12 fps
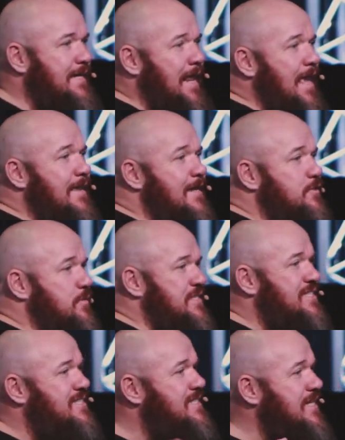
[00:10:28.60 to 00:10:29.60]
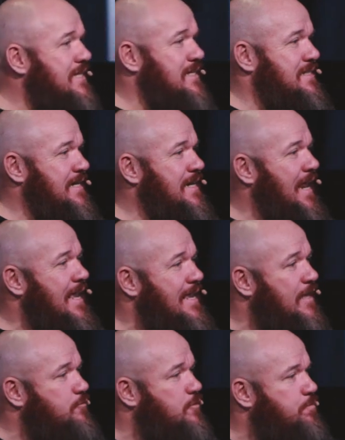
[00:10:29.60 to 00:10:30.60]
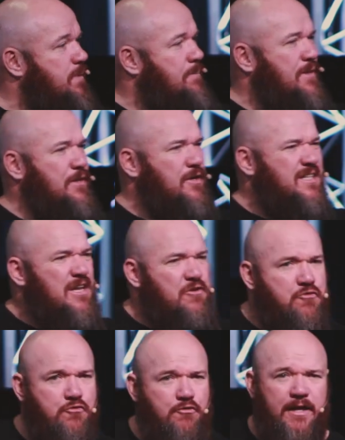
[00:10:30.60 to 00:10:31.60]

and he'd hang out with sinners and he'd hang out with people that are